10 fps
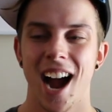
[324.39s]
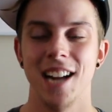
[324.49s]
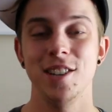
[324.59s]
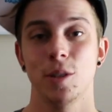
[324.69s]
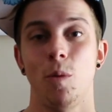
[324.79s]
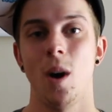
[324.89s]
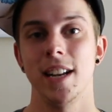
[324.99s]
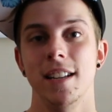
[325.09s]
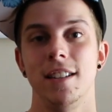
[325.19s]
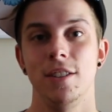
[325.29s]
I just
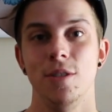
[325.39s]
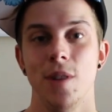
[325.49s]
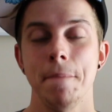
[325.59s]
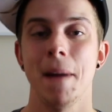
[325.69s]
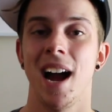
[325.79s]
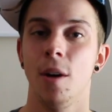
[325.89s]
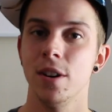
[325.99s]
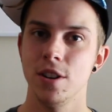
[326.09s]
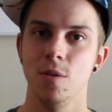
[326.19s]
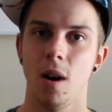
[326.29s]
wanted to
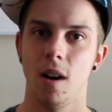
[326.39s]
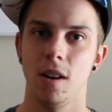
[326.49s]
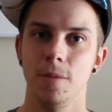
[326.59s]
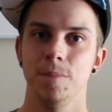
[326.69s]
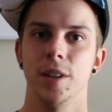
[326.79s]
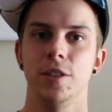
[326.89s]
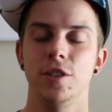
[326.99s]
empower you all